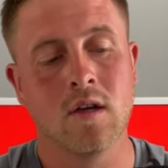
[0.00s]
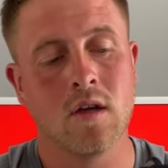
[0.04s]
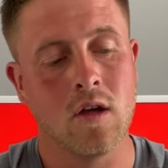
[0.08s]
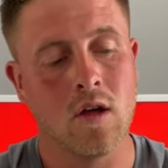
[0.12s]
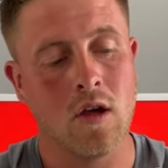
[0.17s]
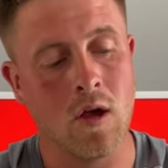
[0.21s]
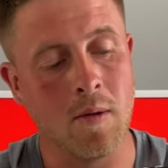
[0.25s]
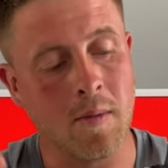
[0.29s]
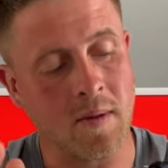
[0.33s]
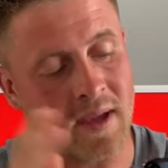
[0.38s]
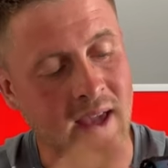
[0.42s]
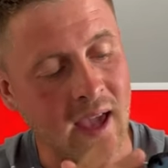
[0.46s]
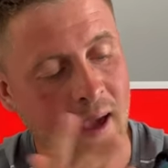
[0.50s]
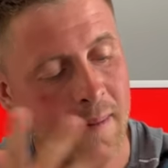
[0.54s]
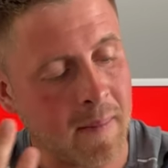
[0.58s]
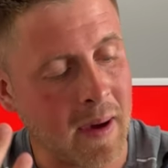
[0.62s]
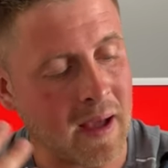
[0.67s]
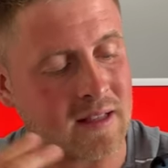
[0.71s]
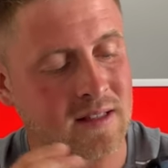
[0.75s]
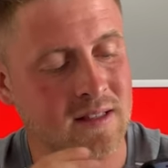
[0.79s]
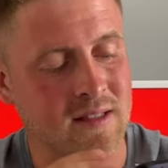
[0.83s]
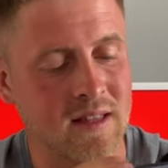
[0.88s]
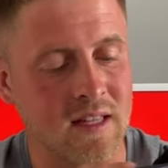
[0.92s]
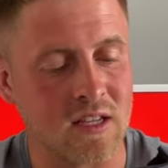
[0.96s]
Um, and get
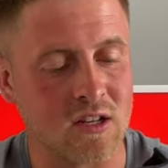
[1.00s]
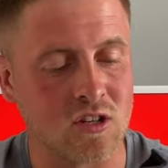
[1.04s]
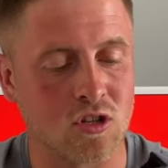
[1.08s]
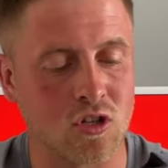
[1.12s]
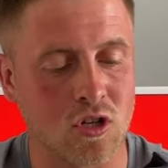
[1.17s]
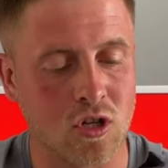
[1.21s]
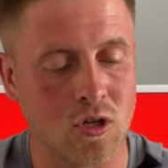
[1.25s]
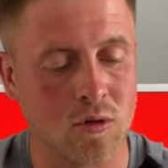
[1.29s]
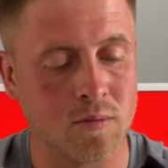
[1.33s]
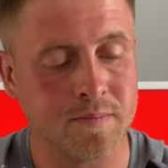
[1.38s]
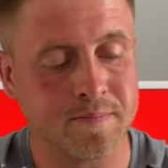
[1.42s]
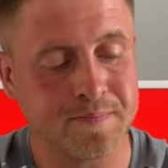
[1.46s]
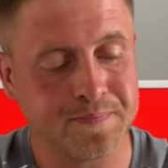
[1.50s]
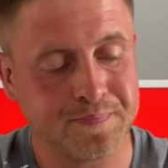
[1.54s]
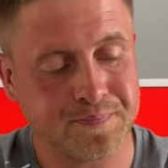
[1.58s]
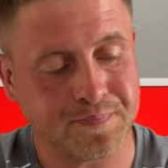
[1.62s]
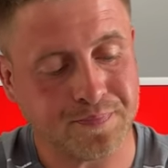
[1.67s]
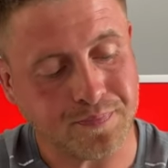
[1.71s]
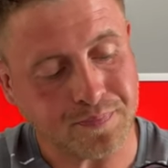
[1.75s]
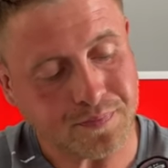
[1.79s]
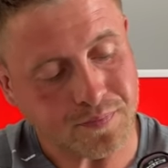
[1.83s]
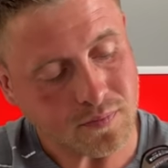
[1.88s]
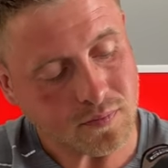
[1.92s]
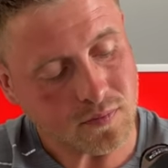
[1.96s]
back to this shoe.
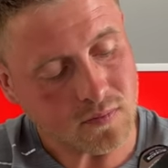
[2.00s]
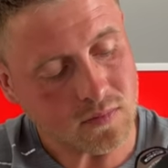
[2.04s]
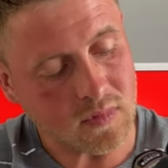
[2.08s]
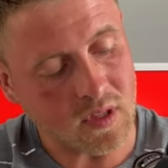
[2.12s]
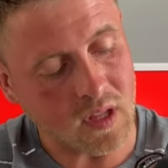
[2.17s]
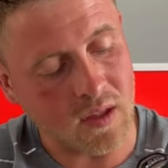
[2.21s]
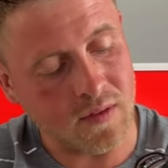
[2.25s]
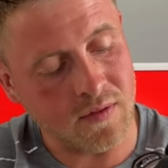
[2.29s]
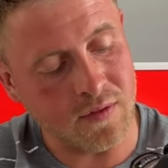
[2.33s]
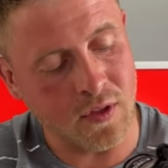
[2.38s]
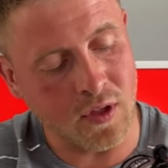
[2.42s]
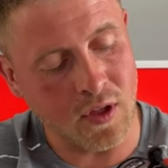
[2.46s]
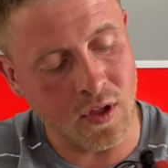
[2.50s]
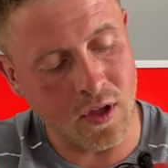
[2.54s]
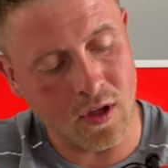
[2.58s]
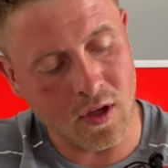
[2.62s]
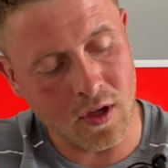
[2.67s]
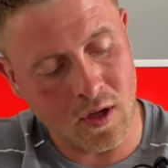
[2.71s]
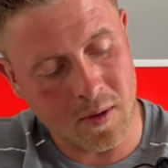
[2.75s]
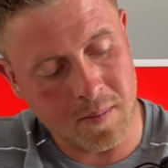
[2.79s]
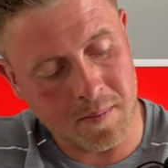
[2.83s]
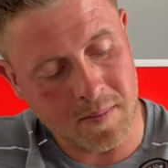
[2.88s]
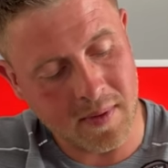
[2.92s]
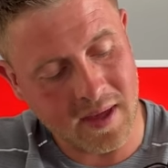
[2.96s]

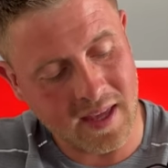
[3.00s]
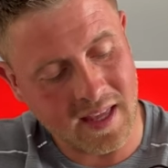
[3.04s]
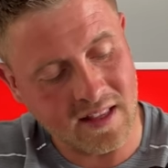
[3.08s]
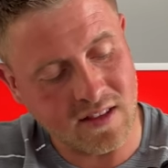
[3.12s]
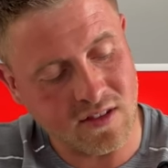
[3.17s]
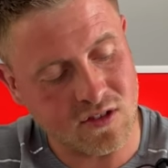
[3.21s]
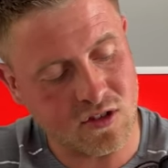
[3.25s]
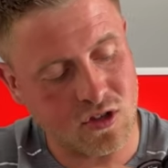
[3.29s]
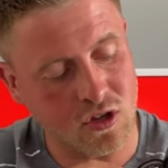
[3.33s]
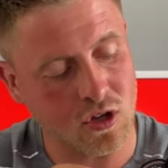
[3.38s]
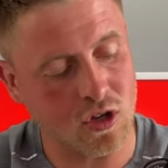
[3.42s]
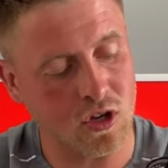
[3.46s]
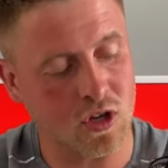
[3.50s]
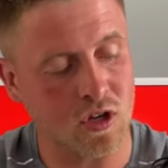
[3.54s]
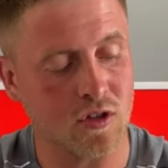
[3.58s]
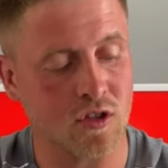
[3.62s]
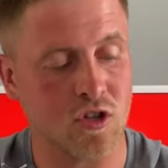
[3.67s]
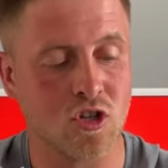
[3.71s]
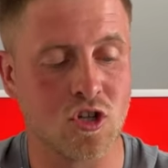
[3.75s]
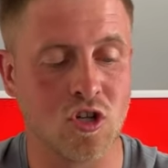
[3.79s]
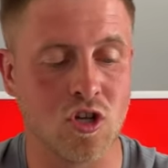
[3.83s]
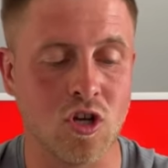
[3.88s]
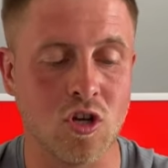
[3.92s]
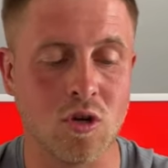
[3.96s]
The um, insert of the
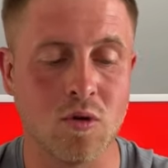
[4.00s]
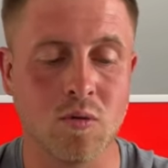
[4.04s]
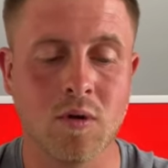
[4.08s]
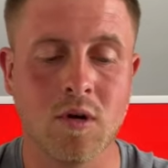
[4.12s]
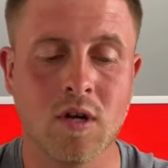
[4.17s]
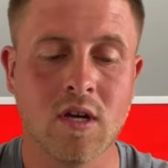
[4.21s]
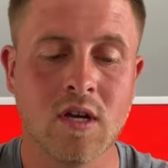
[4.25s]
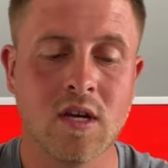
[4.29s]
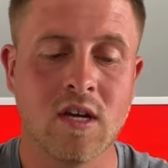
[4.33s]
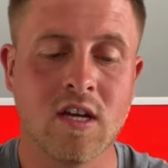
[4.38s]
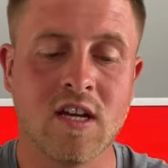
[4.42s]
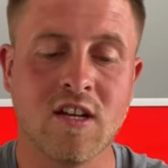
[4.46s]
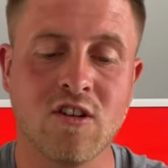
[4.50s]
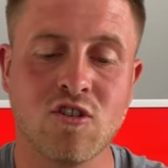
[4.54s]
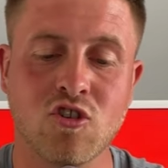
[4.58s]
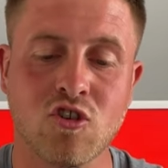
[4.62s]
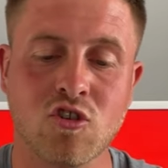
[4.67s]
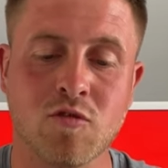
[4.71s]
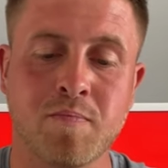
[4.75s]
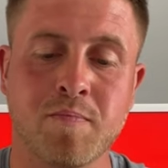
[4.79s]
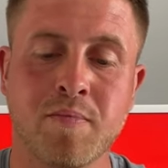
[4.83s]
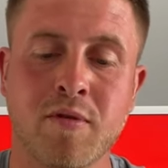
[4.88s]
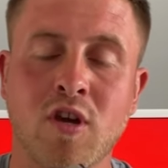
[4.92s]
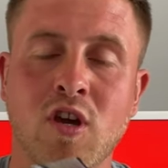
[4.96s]
shoe is
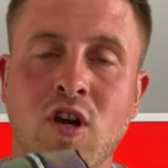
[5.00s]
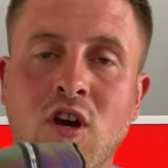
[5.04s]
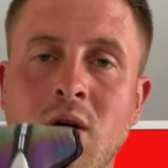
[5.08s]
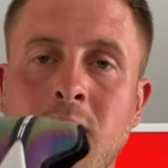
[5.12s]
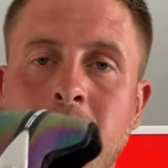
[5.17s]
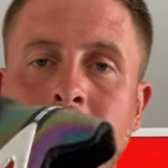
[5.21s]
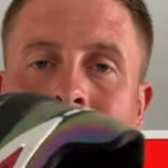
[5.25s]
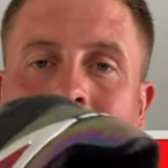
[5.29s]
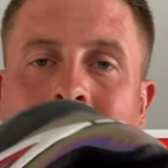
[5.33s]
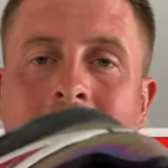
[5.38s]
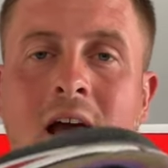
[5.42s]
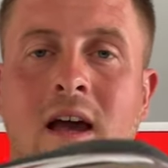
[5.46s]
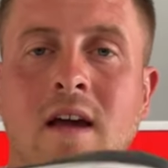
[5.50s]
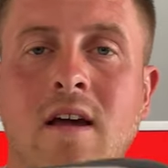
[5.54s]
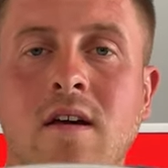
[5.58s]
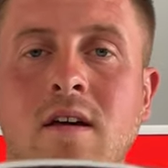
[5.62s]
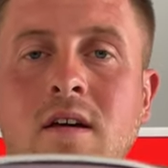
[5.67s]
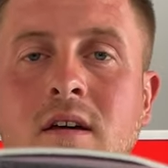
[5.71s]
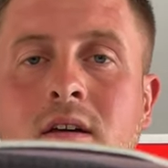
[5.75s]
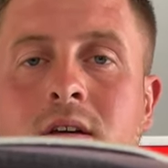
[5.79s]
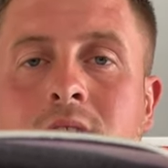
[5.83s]
just pure black